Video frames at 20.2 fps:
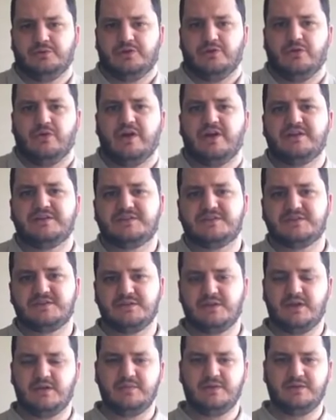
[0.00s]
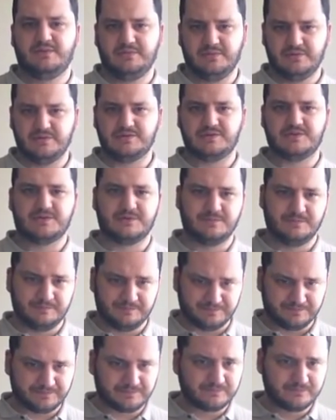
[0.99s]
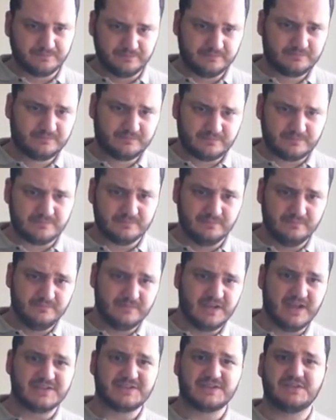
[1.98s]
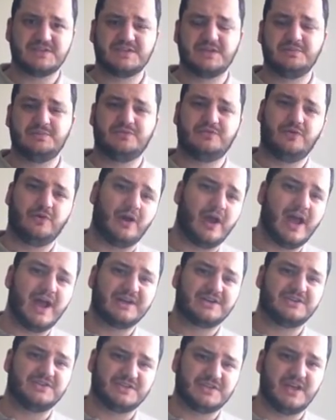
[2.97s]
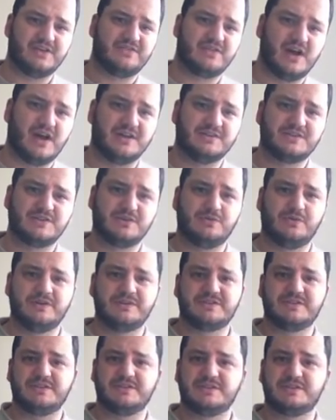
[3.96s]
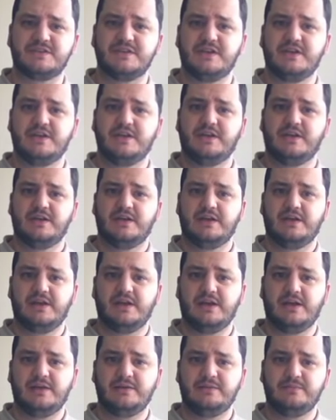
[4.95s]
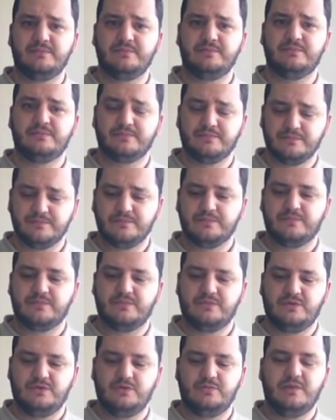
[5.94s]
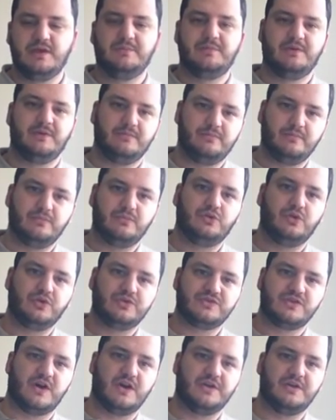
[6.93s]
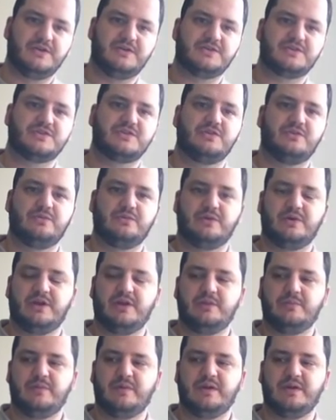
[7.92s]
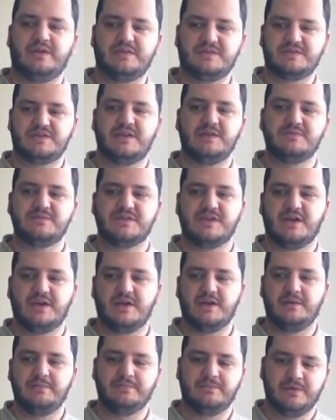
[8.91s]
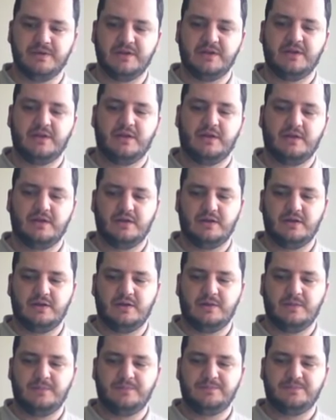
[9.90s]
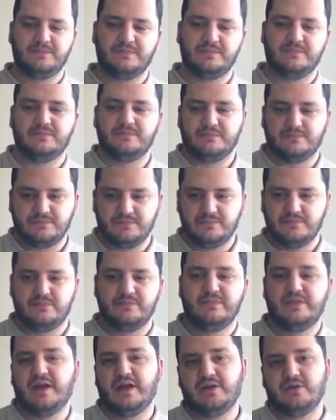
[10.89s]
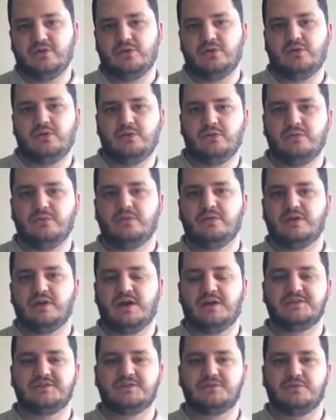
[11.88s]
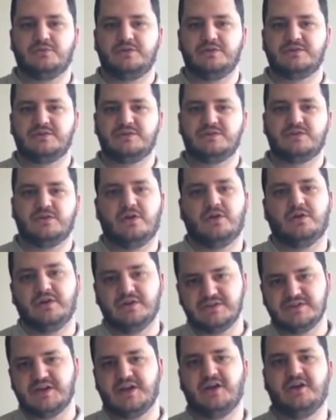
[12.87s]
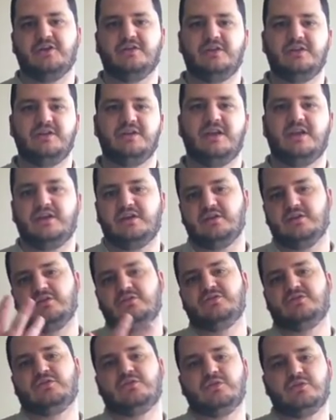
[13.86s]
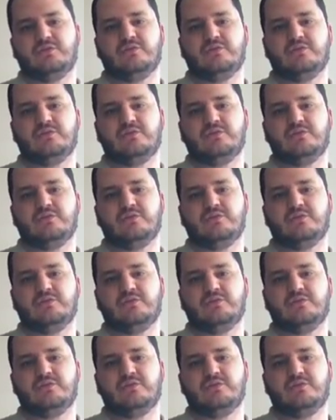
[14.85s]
regrets. I mean, there's, as I said before, actions have consequences, and you may be looked on in a certain way, but at the same time, not all consequences are entirely negative,